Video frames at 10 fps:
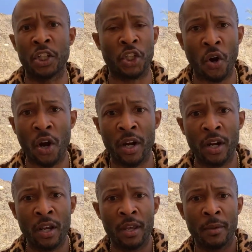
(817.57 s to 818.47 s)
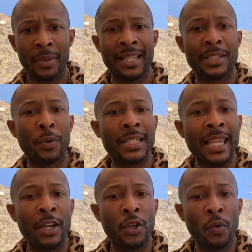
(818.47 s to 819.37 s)
chart, because what is
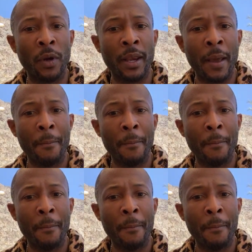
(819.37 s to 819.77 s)
that doing?